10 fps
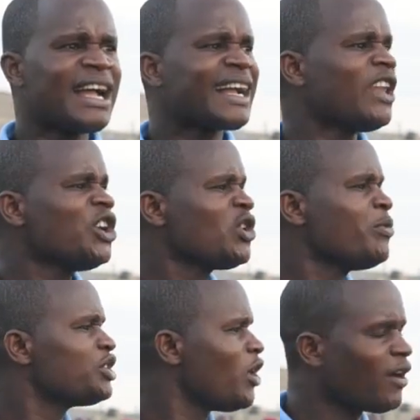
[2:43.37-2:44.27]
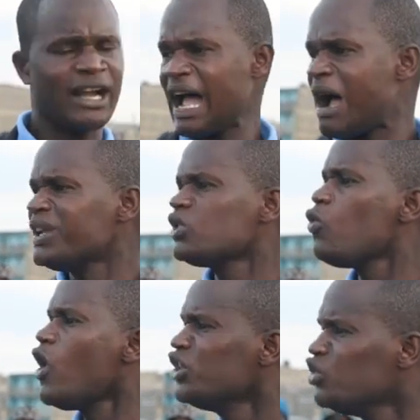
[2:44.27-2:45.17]
Kalonzo Musyoka, I want to
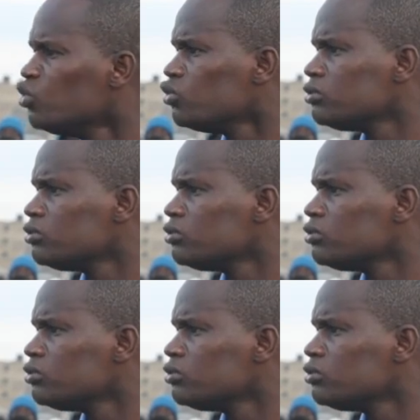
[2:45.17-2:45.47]
warn you,